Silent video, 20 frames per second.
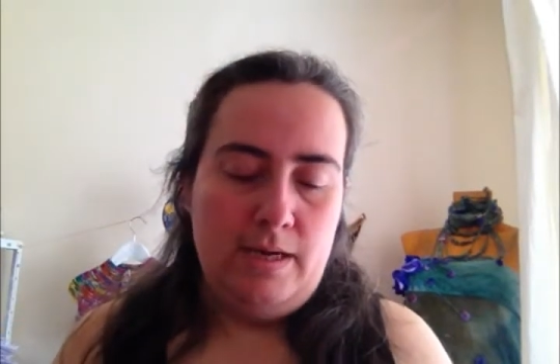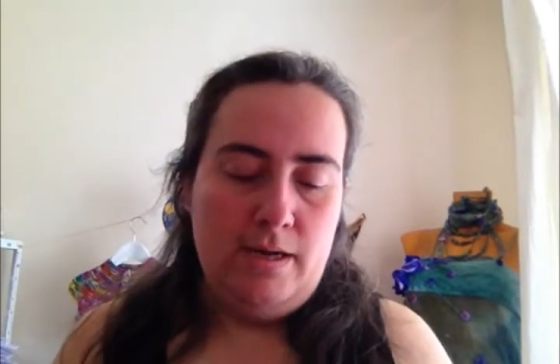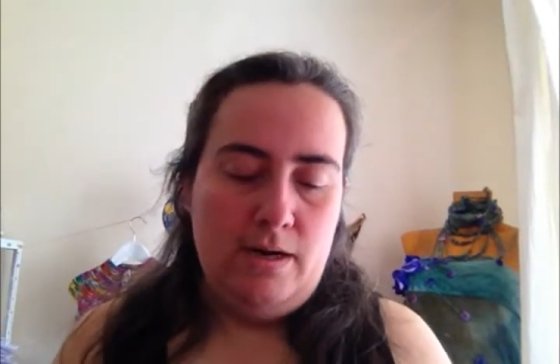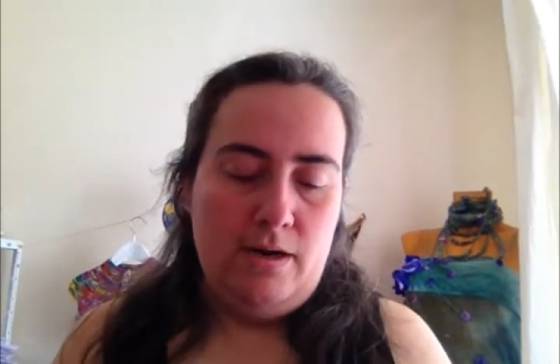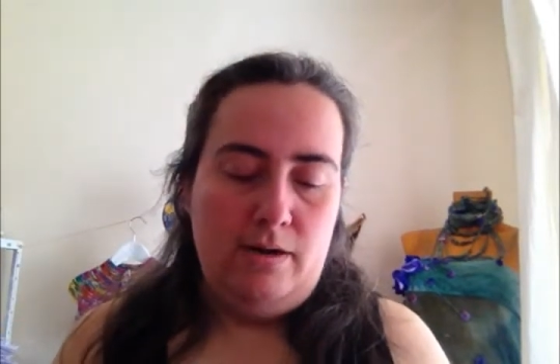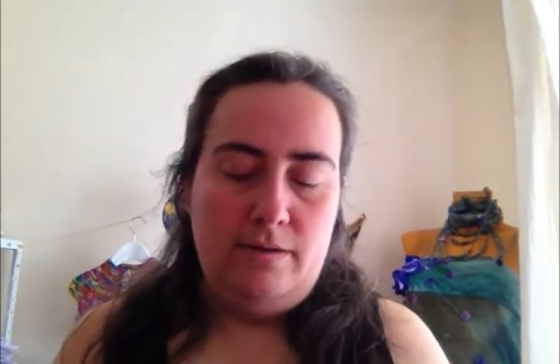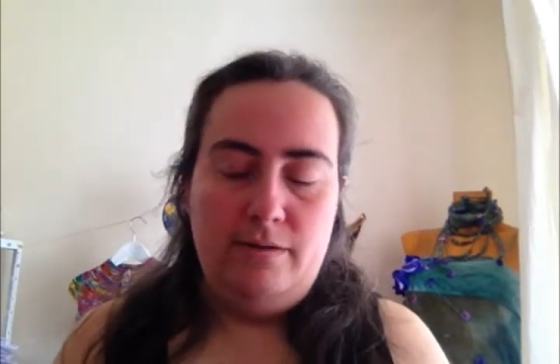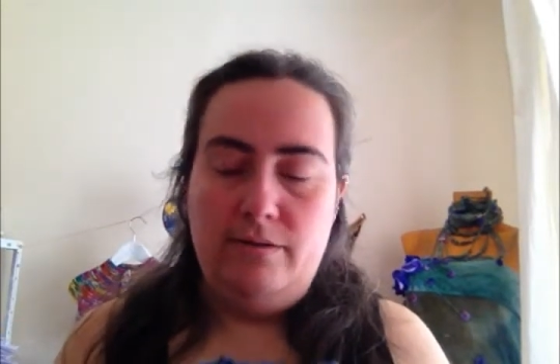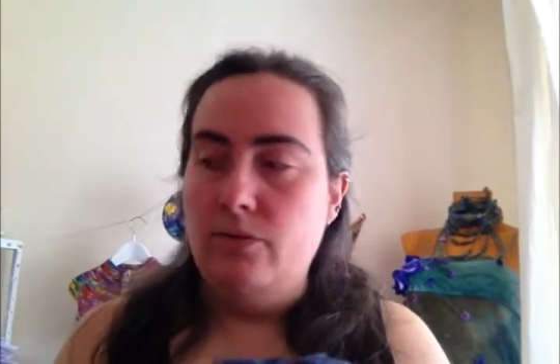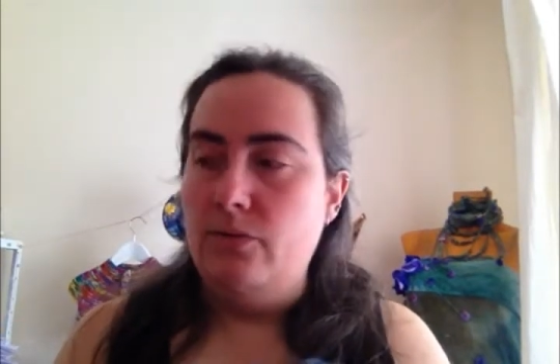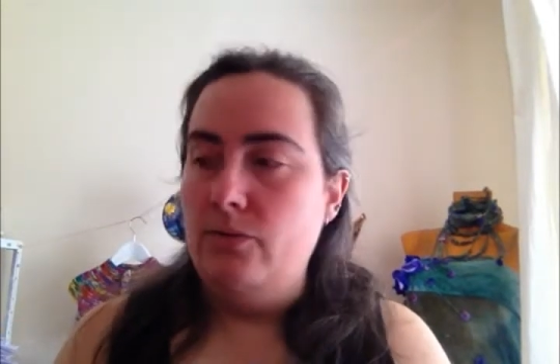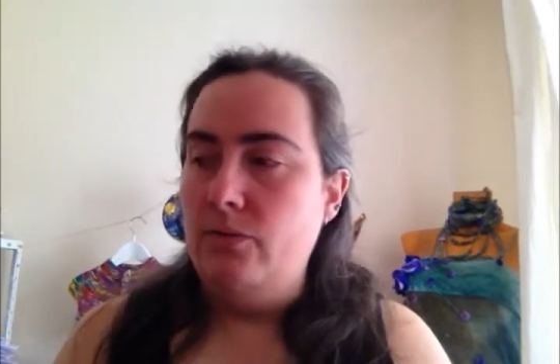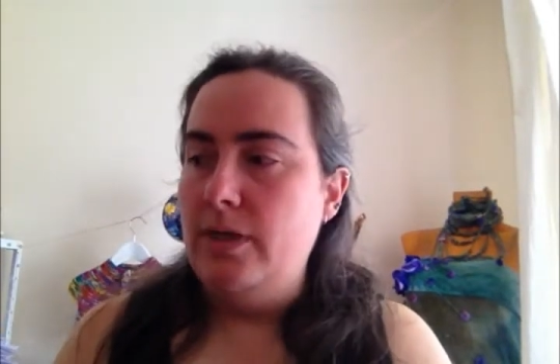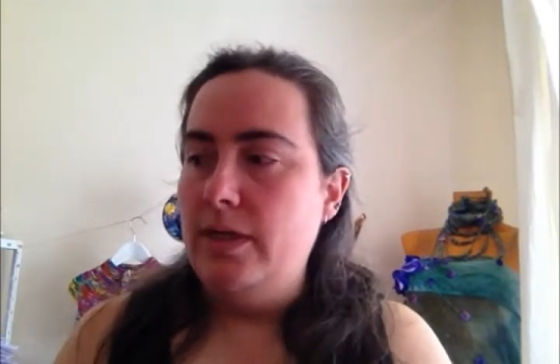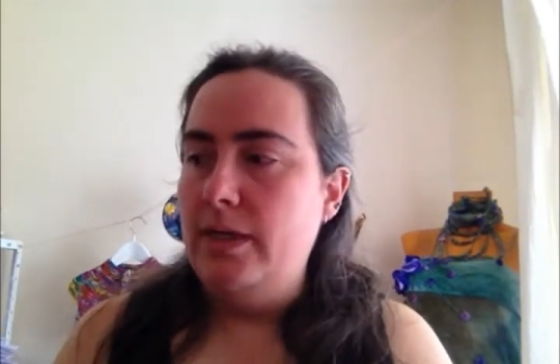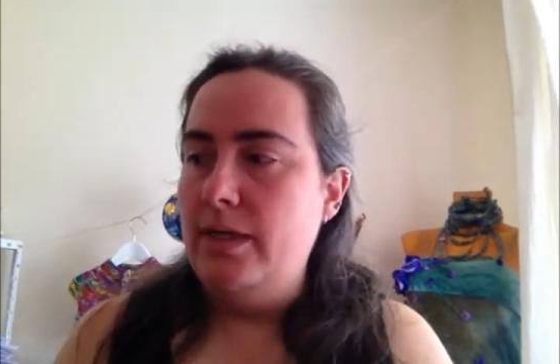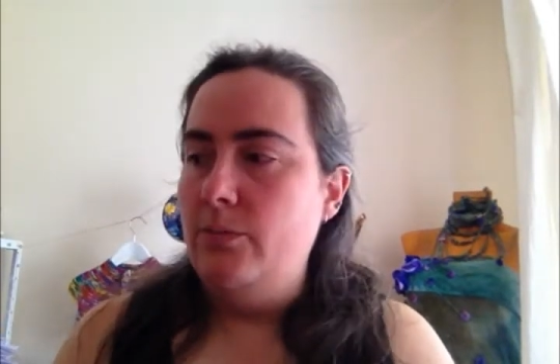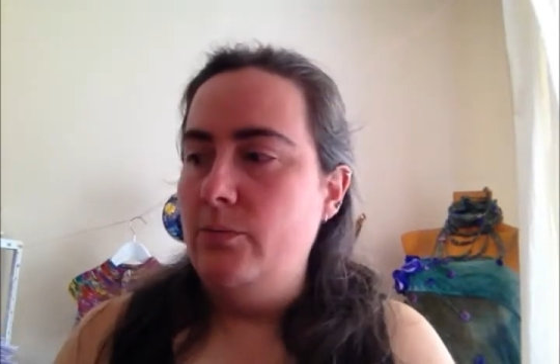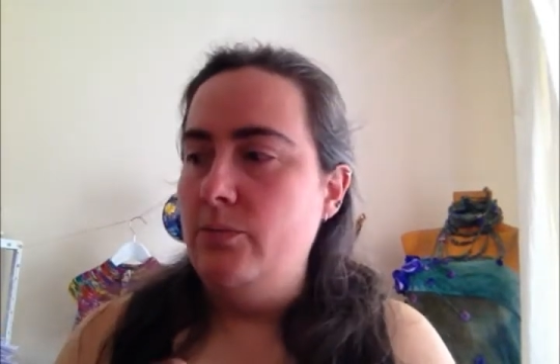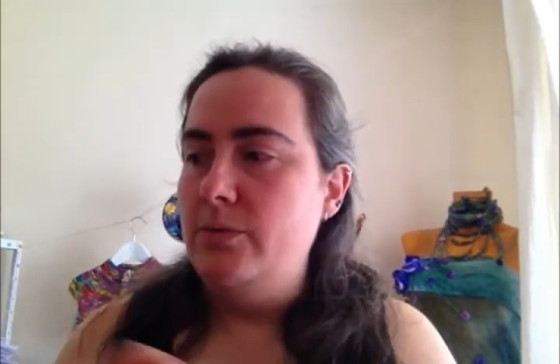I thought
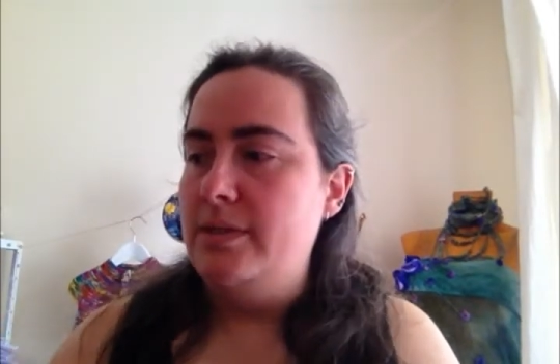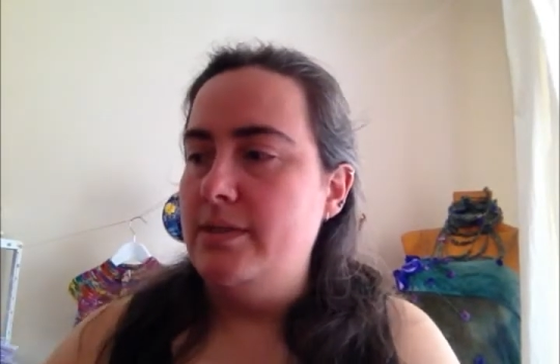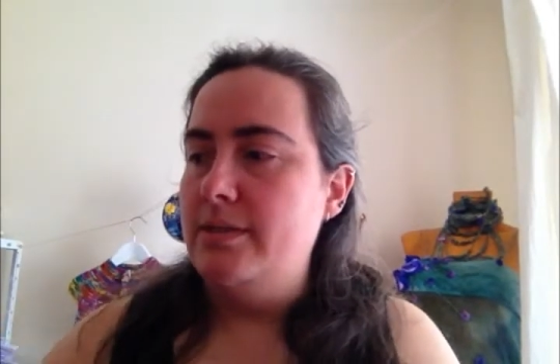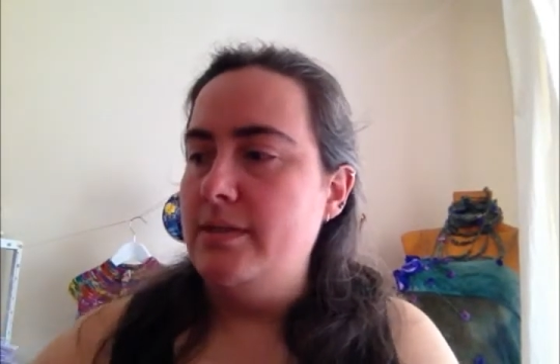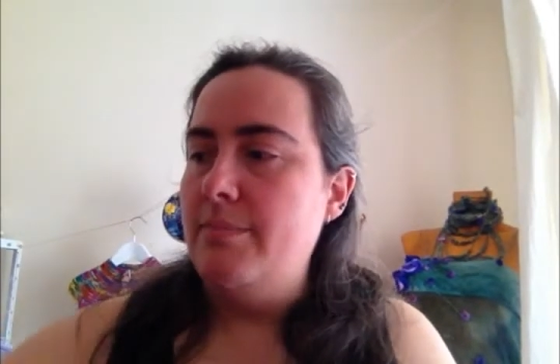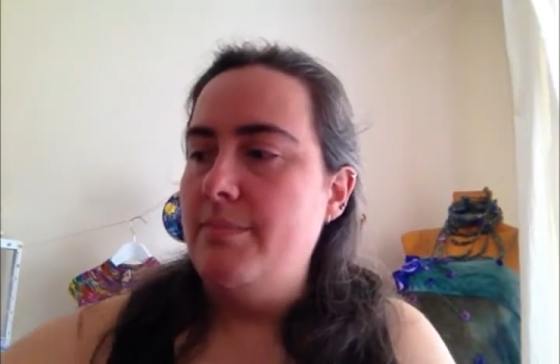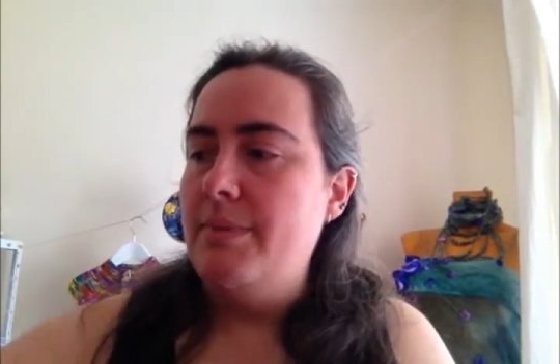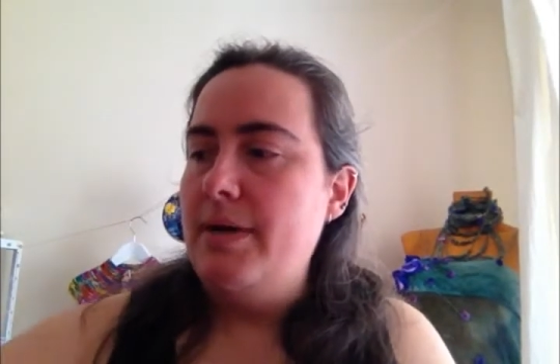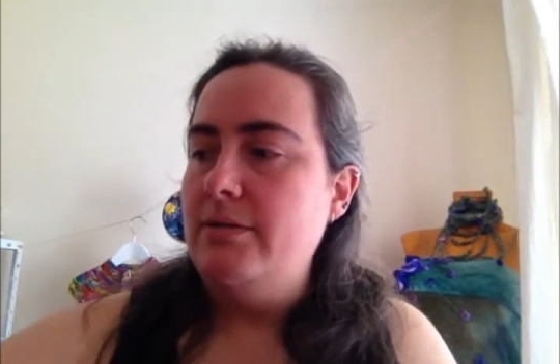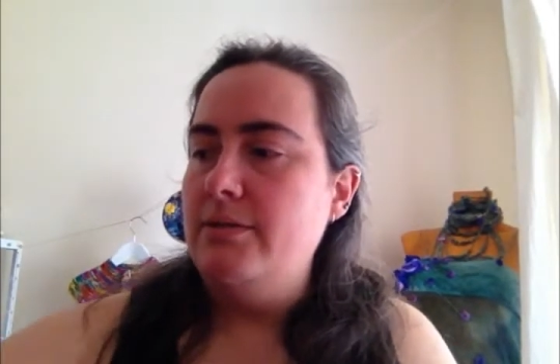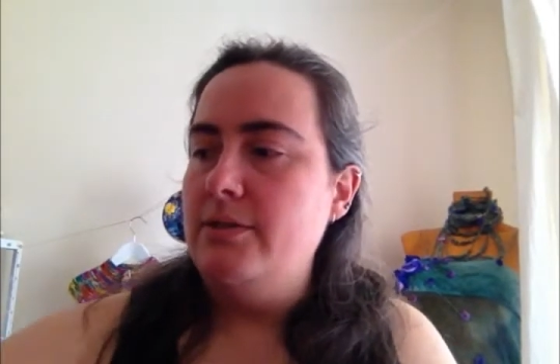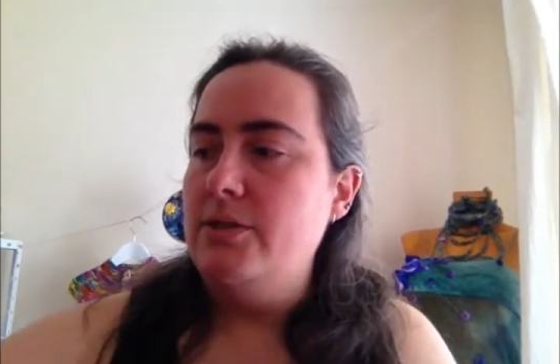it was about